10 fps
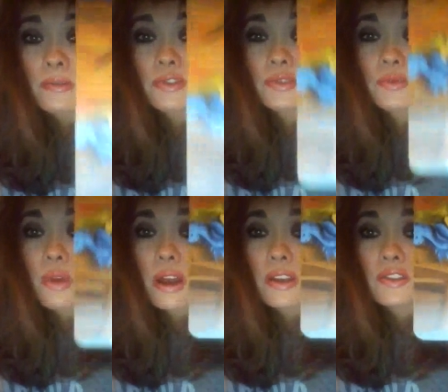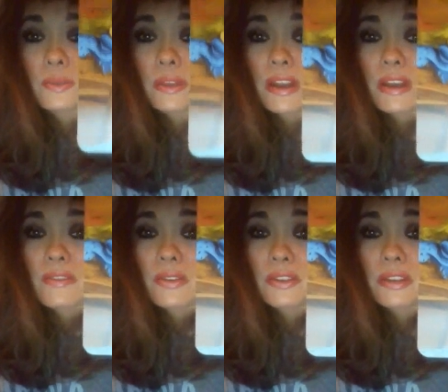which is why Jimmy and I
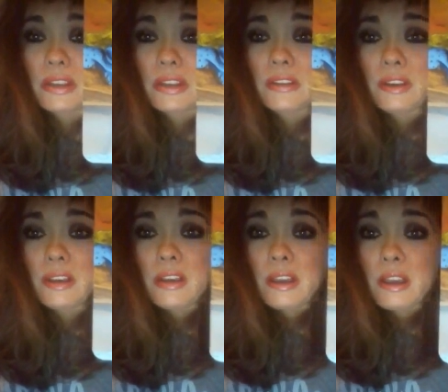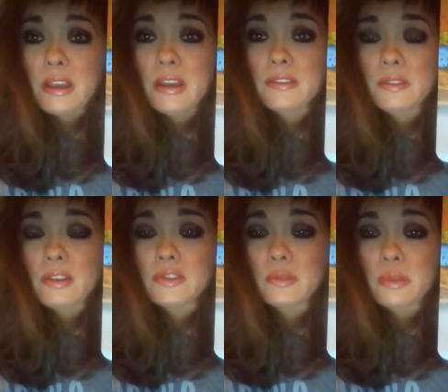felt the need. And
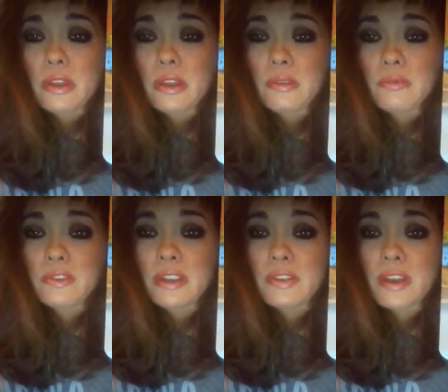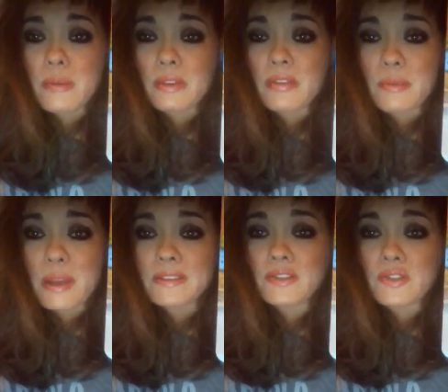also we received a couple of
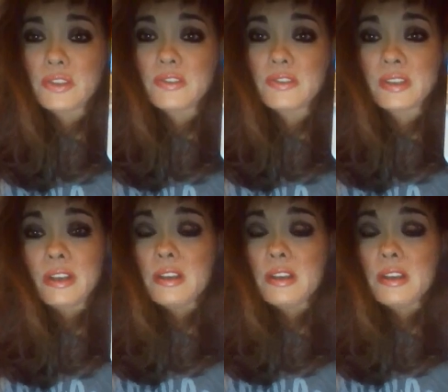messages,